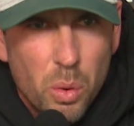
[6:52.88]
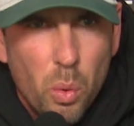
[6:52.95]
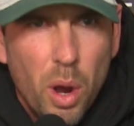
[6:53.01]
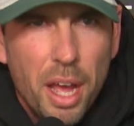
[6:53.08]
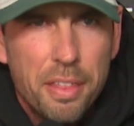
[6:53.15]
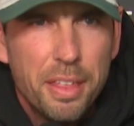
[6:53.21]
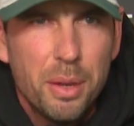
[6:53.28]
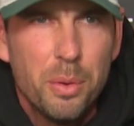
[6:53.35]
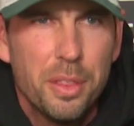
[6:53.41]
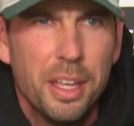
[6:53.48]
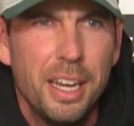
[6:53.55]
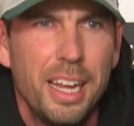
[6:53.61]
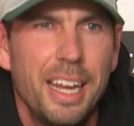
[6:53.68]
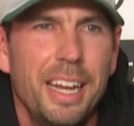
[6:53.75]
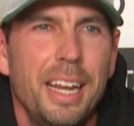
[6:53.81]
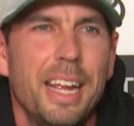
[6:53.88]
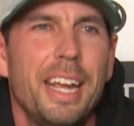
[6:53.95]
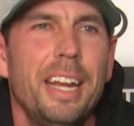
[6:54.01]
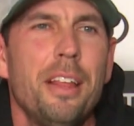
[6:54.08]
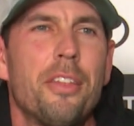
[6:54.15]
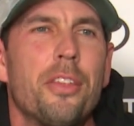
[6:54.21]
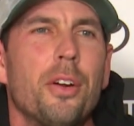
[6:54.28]
Well, I think with
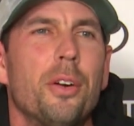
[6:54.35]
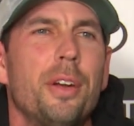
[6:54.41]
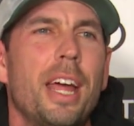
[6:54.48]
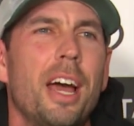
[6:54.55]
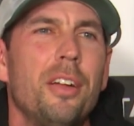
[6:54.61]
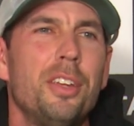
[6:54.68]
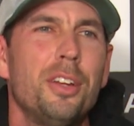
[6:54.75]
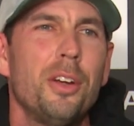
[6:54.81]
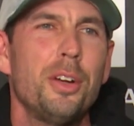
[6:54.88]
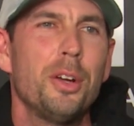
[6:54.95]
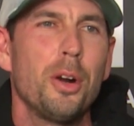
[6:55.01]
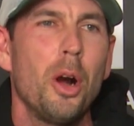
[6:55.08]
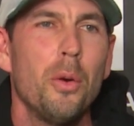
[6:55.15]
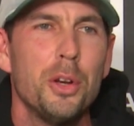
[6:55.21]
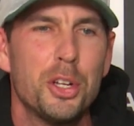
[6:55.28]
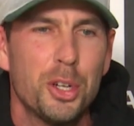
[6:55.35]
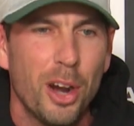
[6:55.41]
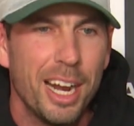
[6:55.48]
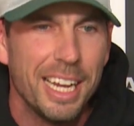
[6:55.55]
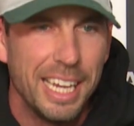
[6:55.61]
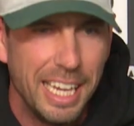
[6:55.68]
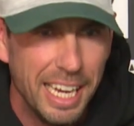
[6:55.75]
any third down, you know, you're always
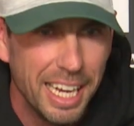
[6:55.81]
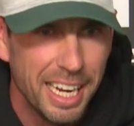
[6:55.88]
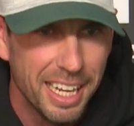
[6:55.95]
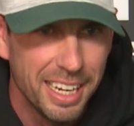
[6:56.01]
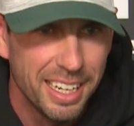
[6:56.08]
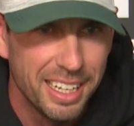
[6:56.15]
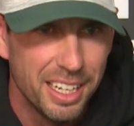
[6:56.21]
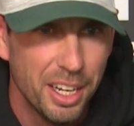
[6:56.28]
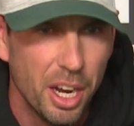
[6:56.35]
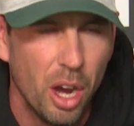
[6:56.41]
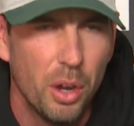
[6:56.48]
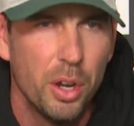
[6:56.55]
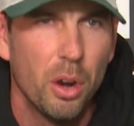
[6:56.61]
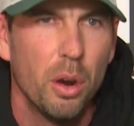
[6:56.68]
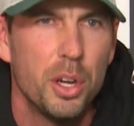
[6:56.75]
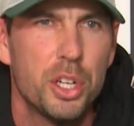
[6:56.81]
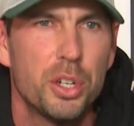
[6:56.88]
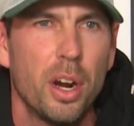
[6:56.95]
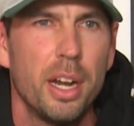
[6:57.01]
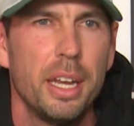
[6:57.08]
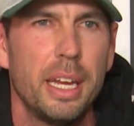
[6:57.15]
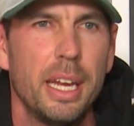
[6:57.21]
trying to get it. You know, you're always
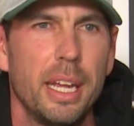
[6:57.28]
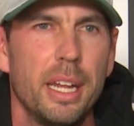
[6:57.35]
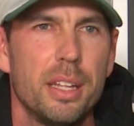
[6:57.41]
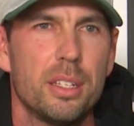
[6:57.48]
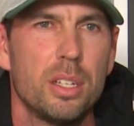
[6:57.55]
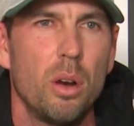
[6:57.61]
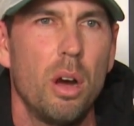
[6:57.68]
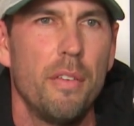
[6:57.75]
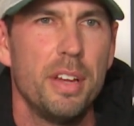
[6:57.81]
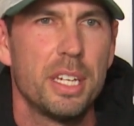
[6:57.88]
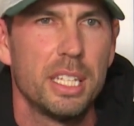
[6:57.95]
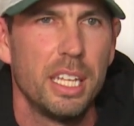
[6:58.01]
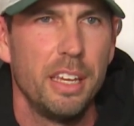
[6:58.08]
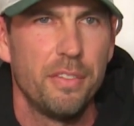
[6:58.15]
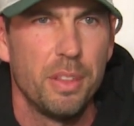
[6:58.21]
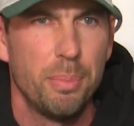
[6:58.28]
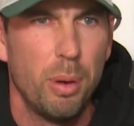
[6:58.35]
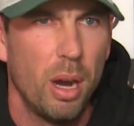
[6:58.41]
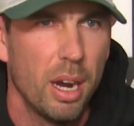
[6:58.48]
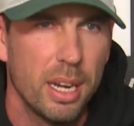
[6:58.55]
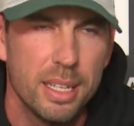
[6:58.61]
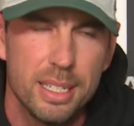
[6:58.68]
trying to get it. So, obviously, if the
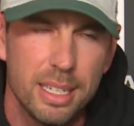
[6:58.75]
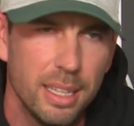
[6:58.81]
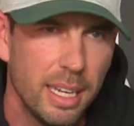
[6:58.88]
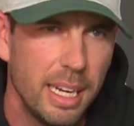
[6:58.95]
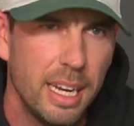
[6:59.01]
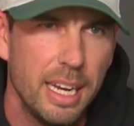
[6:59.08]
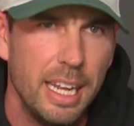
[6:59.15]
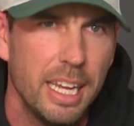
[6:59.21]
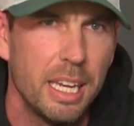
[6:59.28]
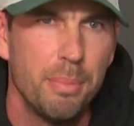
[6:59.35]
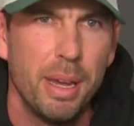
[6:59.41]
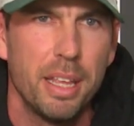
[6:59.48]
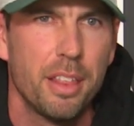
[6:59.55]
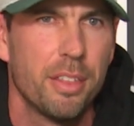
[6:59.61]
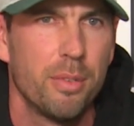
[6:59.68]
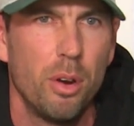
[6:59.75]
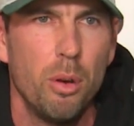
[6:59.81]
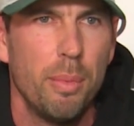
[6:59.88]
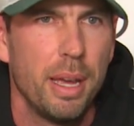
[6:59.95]
pocket's clean and he can make the throw.